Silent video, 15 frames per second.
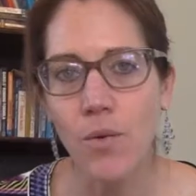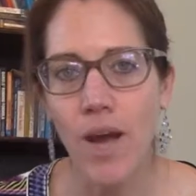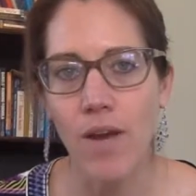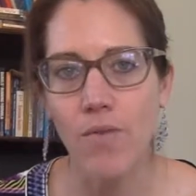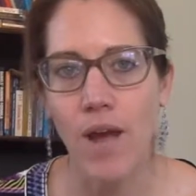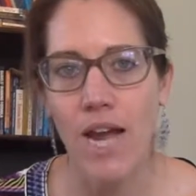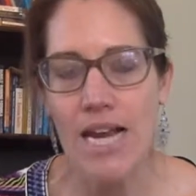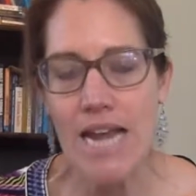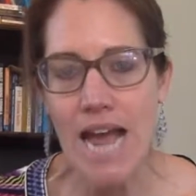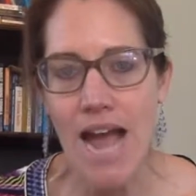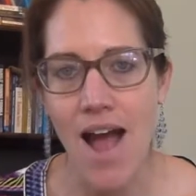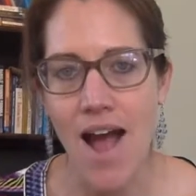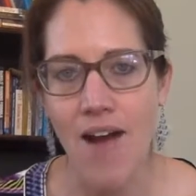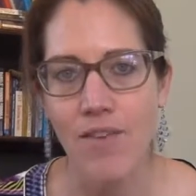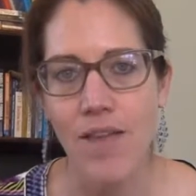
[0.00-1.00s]
way right
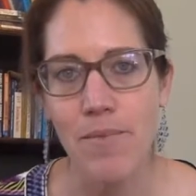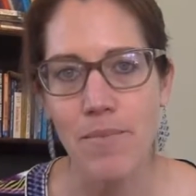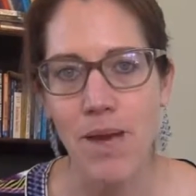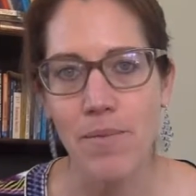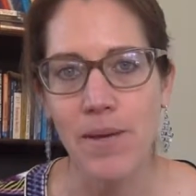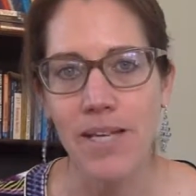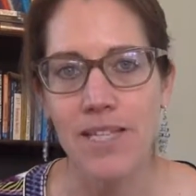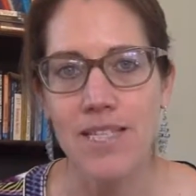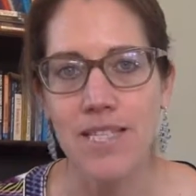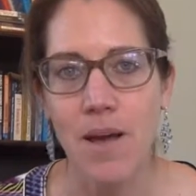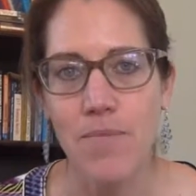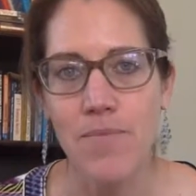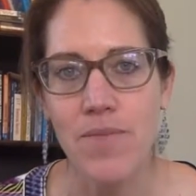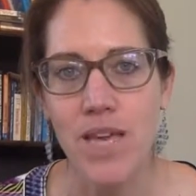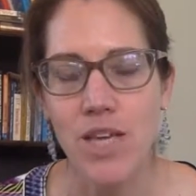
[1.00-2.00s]
now, that maybe it's
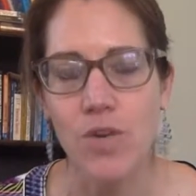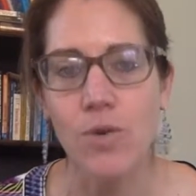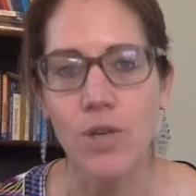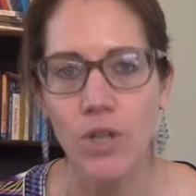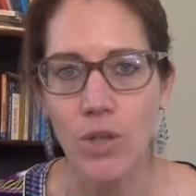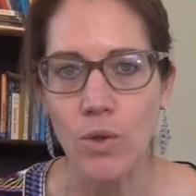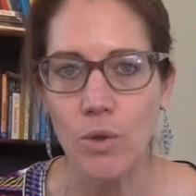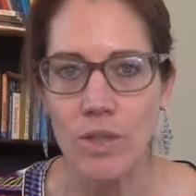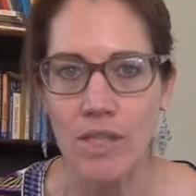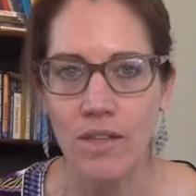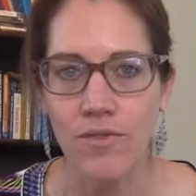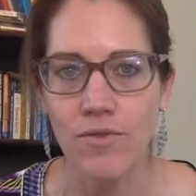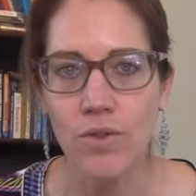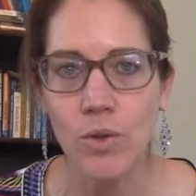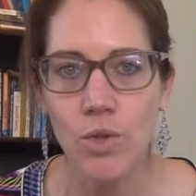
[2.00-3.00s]
something you could use in
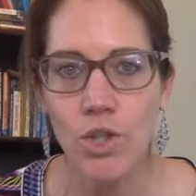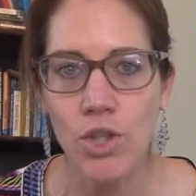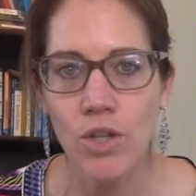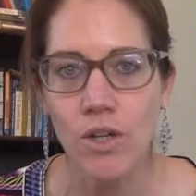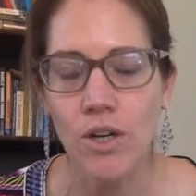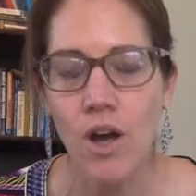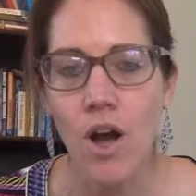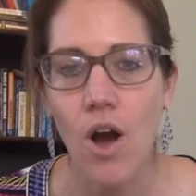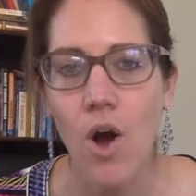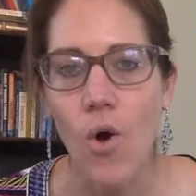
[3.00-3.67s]
the future,